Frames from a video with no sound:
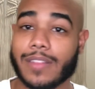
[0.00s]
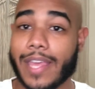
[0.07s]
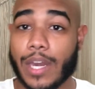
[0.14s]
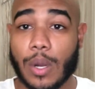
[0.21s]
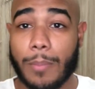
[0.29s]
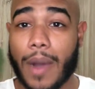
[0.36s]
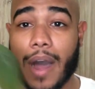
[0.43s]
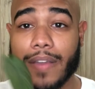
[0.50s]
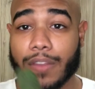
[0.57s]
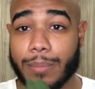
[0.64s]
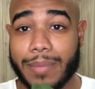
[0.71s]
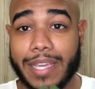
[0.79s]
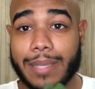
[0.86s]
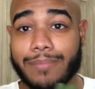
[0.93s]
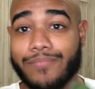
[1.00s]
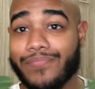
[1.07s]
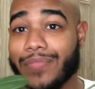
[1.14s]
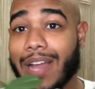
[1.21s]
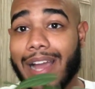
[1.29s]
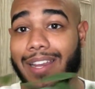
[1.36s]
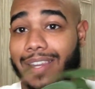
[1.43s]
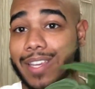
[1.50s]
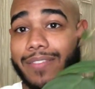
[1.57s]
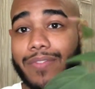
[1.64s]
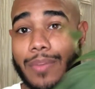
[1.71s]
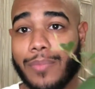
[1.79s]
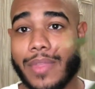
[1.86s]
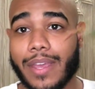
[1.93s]
They don't bother me. I leave
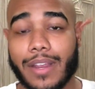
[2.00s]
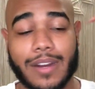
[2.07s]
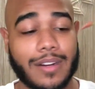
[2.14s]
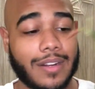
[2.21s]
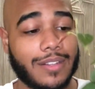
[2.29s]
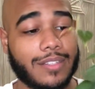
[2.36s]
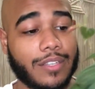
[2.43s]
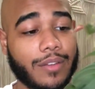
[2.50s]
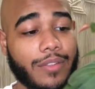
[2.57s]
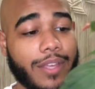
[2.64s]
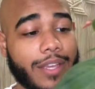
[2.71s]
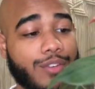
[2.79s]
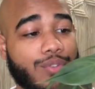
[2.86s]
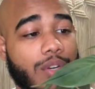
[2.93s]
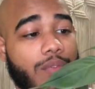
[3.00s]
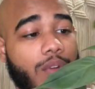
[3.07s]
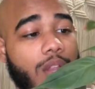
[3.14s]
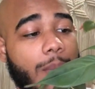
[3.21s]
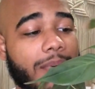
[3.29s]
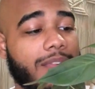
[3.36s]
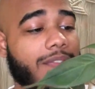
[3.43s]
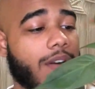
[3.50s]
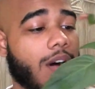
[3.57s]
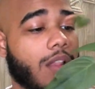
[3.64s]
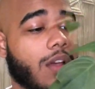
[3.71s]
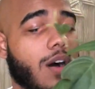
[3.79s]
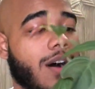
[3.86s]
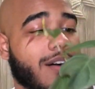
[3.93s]
them there until they shrivel up and
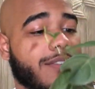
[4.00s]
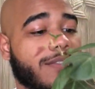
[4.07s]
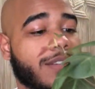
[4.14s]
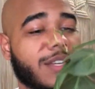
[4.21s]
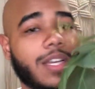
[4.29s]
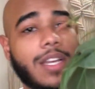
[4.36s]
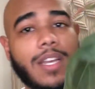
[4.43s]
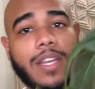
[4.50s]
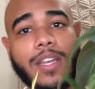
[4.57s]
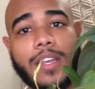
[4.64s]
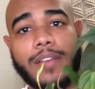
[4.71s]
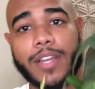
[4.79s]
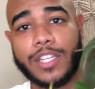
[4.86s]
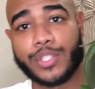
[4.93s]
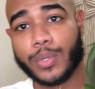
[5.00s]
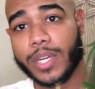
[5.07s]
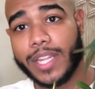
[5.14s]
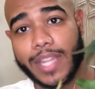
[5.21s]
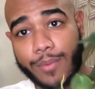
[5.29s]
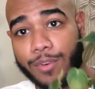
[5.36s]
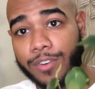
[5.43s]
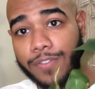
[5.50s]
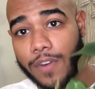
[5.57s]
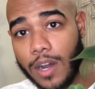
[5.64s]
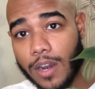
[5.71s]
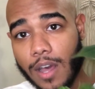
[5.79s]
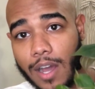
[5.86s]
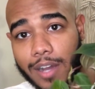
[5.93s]
fall off. Eventually they will
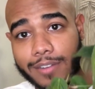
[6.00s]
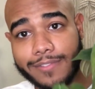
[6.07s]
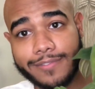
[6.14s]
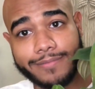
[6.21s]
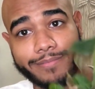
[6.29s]
fall off.